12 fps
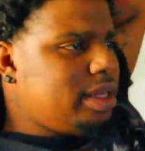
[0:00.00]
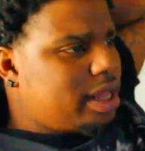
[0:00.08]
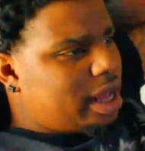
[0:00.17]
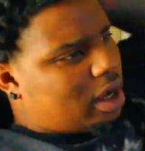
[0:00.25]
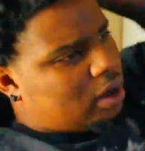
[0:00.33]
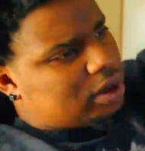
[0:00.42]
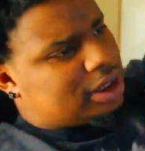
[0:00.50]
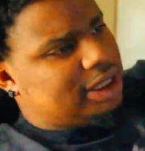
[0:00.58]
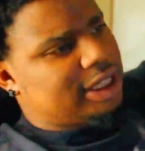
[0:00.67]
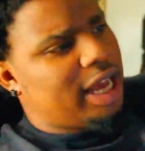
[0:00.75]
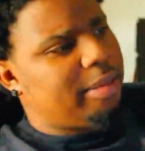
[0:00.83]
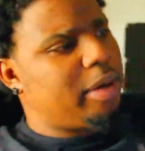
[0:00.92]
That whole
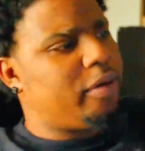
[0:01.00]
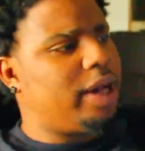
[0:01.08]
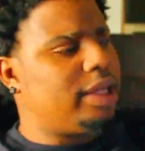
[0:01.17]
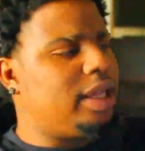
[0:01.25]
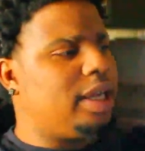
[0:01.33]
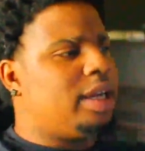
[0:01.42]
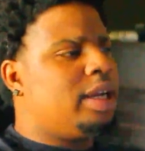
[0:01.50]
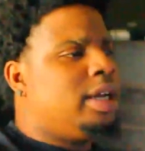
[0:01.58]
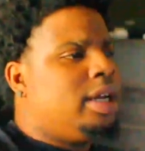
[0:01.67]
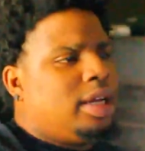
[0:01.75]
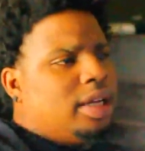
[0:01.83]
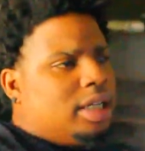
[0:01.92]
segment right there
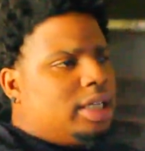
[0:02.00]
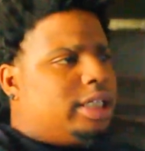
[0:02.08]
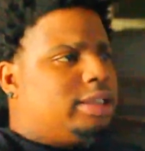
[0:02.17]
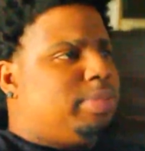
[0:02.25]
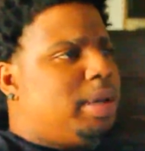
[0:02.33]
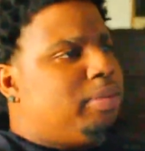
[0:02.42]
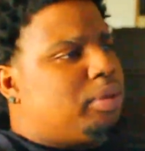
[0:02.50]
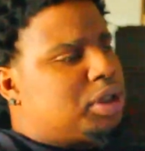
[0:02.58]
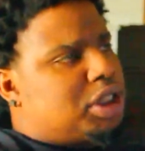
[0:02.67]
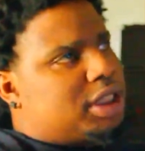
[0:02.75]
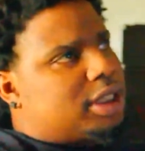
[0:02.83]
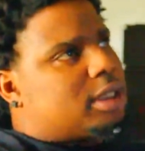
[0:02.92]
is people
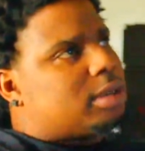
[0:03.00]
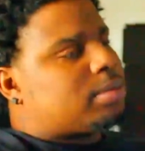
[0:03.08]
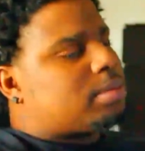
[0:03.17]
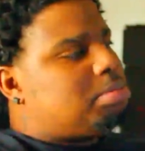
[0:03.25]
just